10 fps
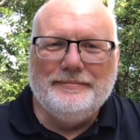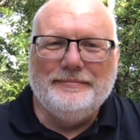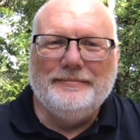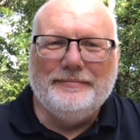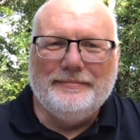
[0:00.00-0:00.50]

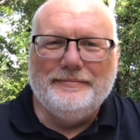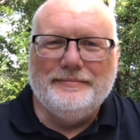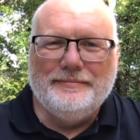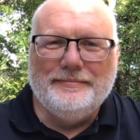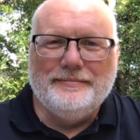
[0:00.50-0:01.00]

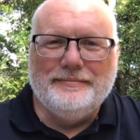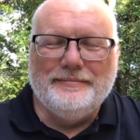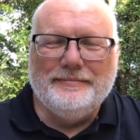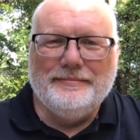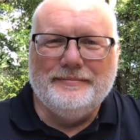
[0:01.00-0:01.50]

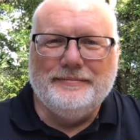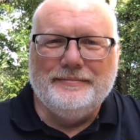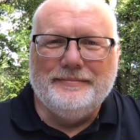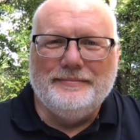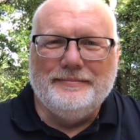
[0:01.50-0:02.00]

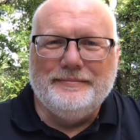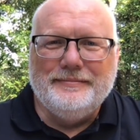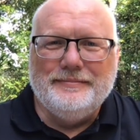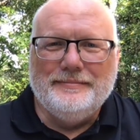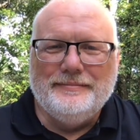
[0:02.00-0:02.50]

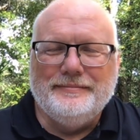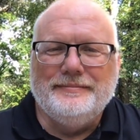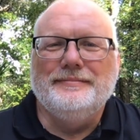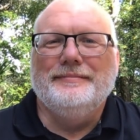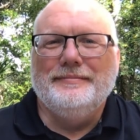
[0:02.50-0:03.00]

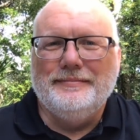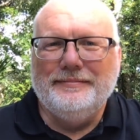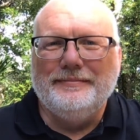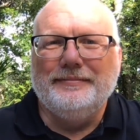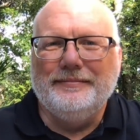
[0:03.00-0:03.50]
This person isn't speaking.